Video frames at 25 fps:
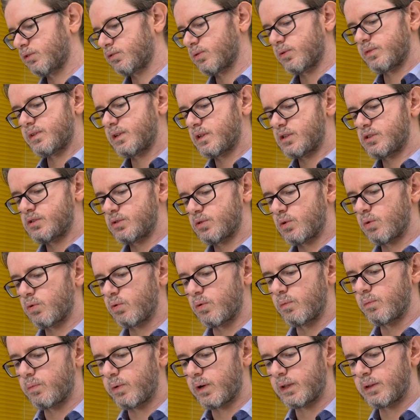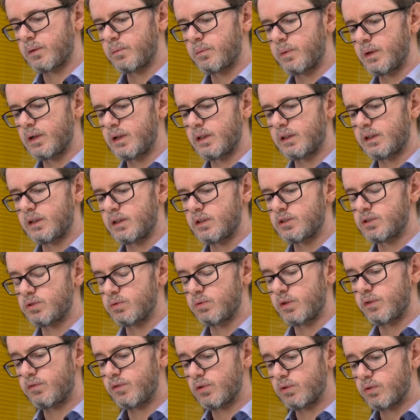So there is no compatibility
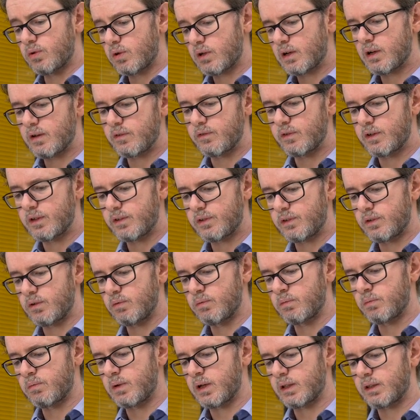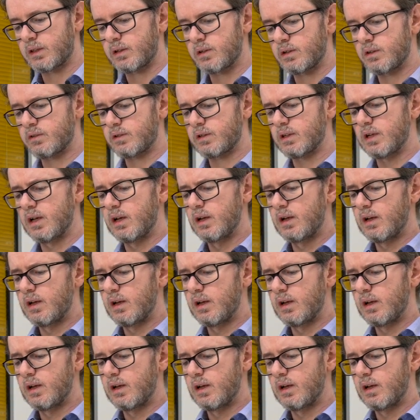issue. If you don't have lithium batteries,